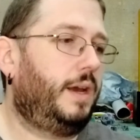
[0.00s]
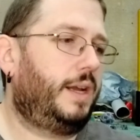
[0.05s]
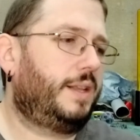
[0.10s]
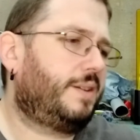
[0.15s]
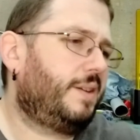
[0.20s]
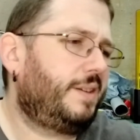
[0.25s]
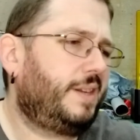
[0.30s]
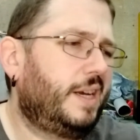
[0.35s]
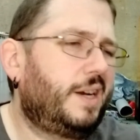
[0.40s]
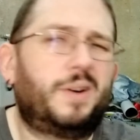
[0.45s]

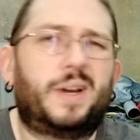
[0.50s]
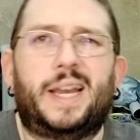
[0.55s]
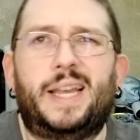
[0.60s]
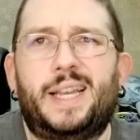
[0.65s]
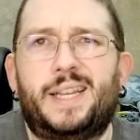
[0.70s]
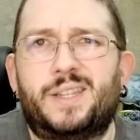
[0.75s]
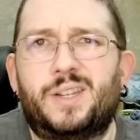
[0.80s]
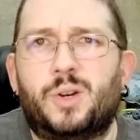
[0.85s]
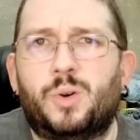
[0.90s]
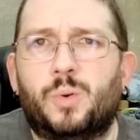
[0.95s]
And so I was like,
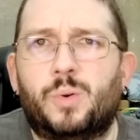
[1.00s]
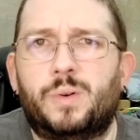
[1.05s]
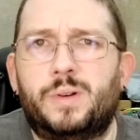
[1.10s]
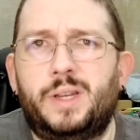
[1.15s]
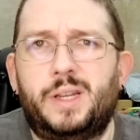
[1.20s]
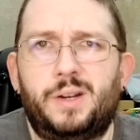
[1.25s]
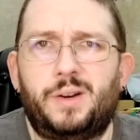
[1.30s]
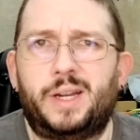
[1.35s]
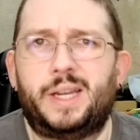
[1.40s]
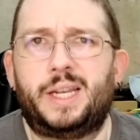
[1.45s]
okay, that's
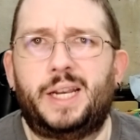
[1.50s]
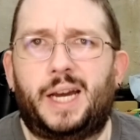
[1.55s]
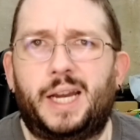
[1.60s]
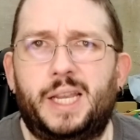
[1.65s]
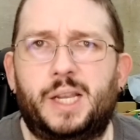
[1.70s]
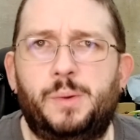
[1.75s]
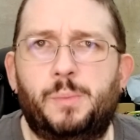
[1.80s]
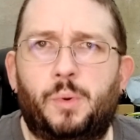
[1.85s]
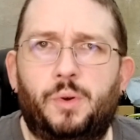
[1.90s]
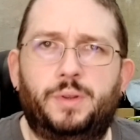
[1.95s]
cool. I
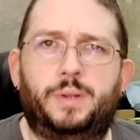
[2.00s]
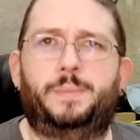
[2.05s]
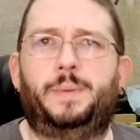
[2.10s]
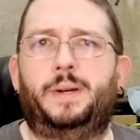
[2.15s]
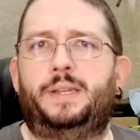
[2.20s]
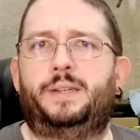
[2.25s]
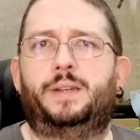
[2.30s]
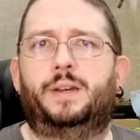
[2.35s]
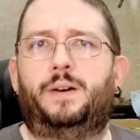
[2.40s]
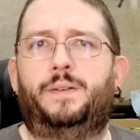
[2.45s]
can mold it
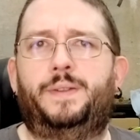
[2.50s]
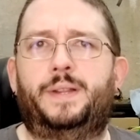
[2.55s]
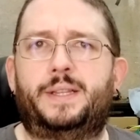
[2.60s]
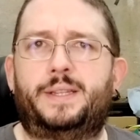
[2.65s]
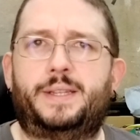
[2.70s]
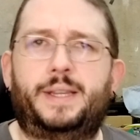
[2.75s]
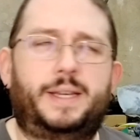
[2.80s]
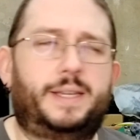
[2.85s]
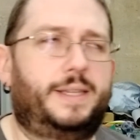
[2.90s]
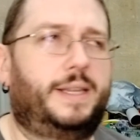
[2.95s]
myself.
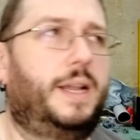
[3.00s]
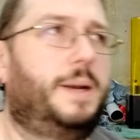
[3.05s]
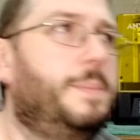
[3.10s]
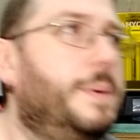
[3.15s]
It's